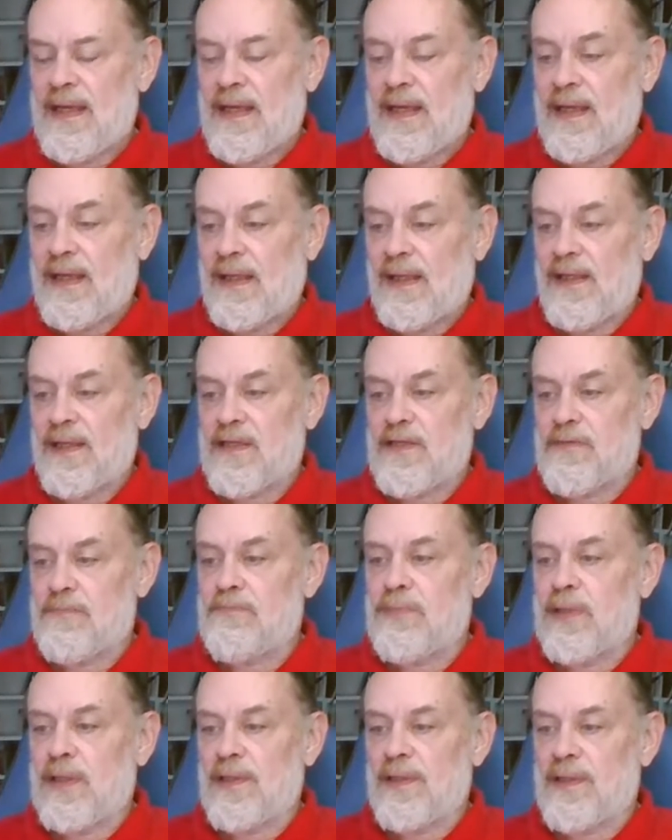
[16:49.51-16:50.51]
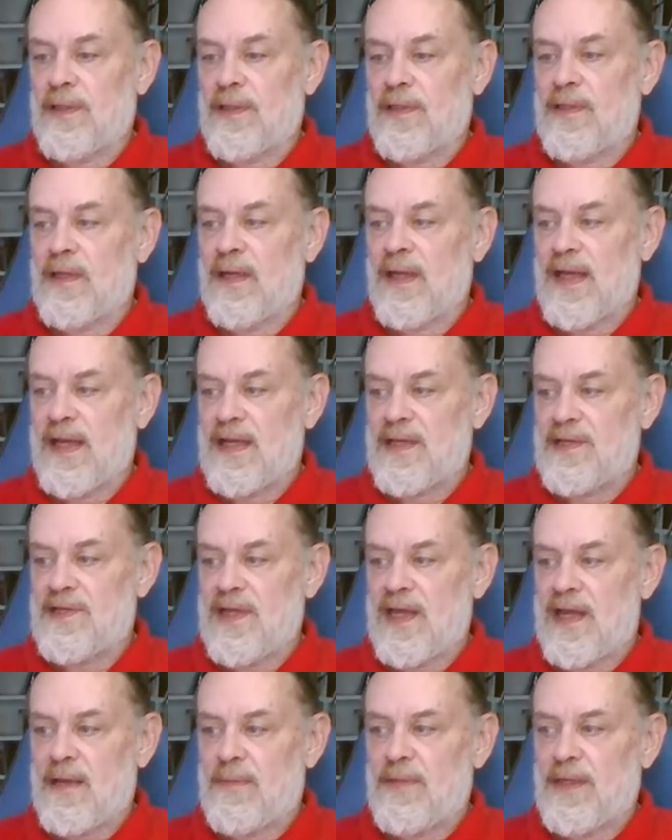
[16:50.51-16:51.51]
alias Bullard, the
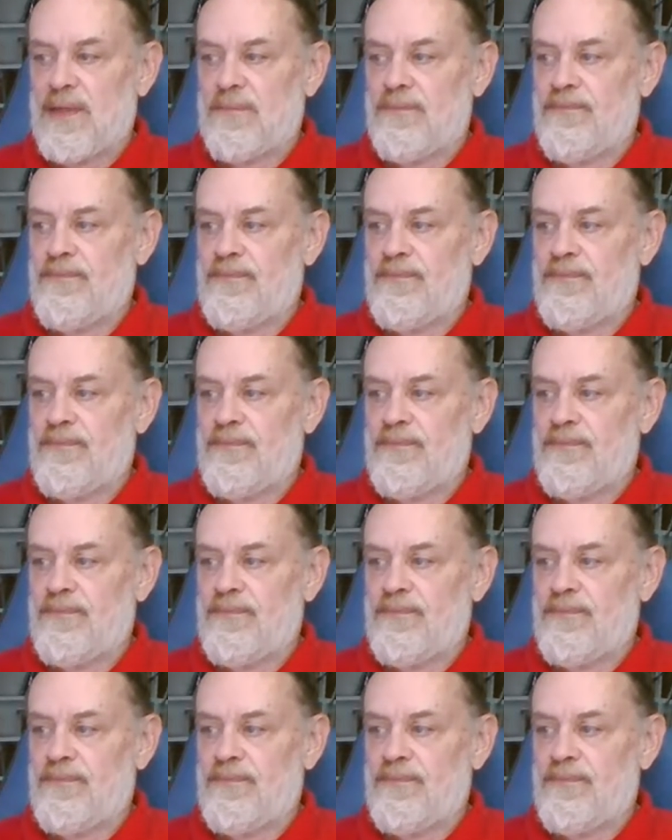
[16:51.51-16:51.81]
last abbot.